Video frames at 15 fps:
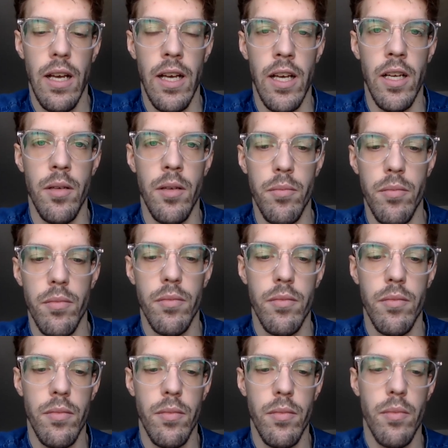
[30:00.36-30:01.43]
um,
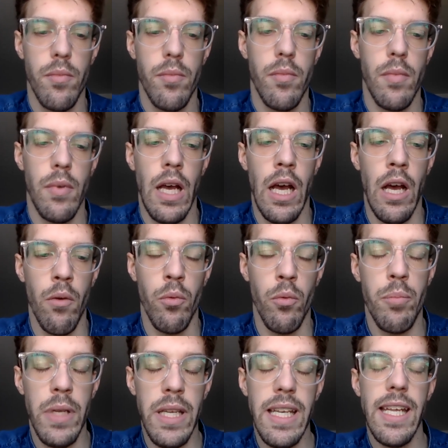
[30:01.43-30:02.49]
I will
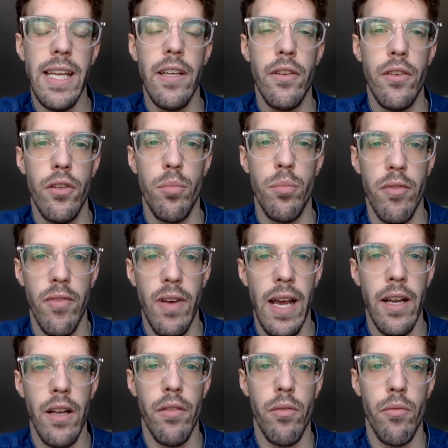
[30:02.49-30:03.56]
be needing to
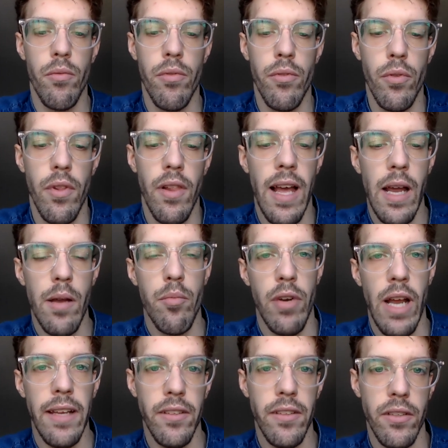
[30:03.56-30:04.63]
provide it through the
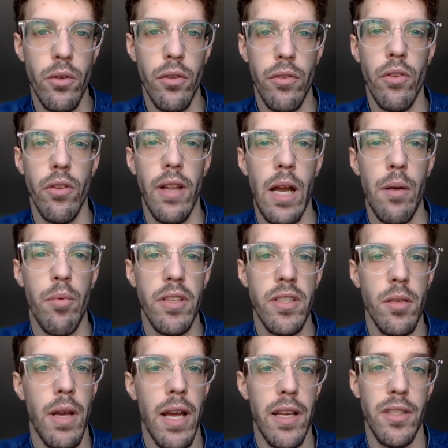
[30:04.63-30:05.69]
library, access to it through the library
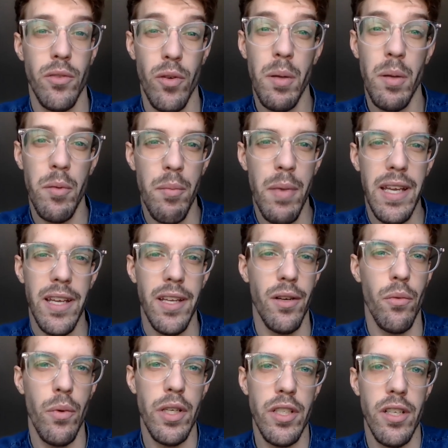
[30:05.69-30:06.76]
somehow. So we may be making
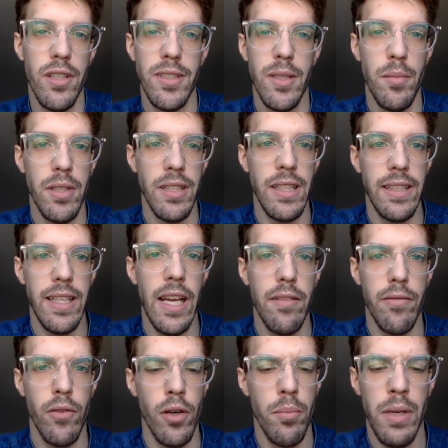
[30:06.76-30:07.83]
a widget or something like
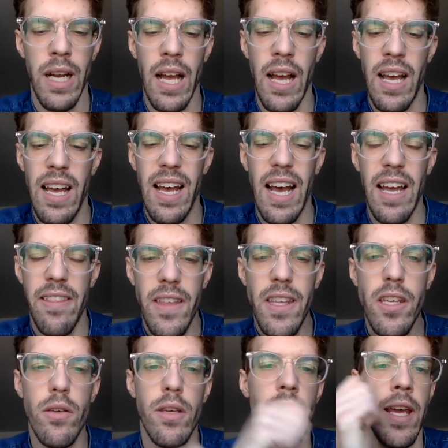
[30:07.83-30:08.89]
that for it. But I, I
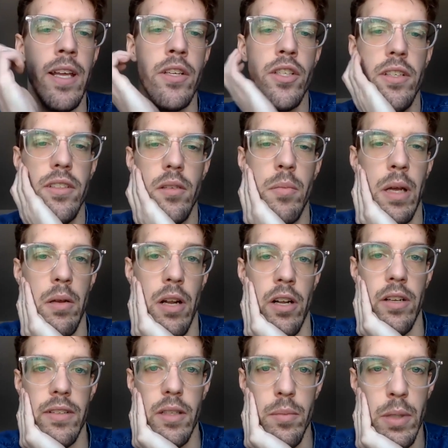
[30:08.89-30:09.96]
think you can. Justin might
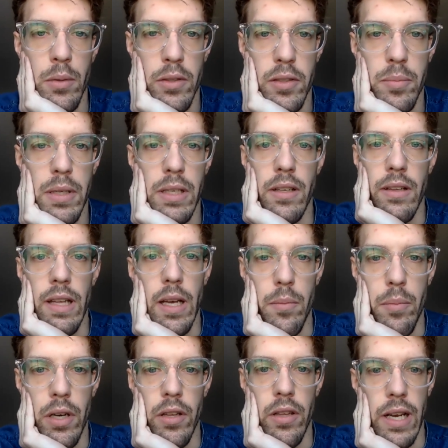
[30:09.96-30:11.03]
honestly be able to speak to
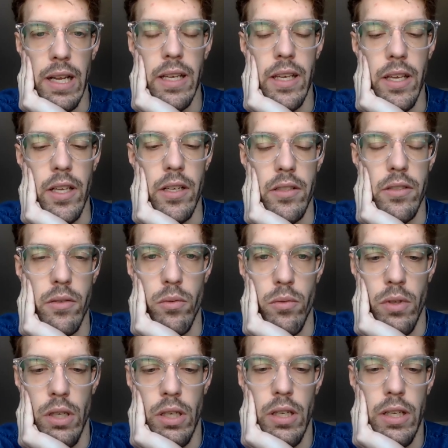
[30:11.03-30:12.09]
that better than I can as to
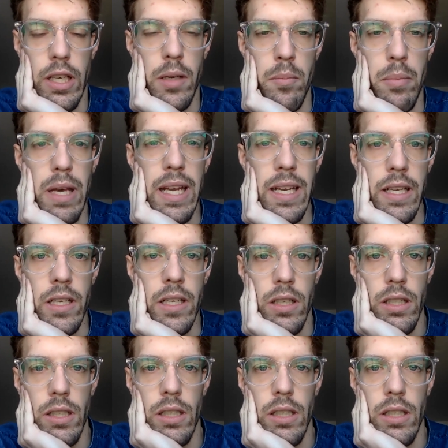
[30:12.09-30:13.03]
embedding.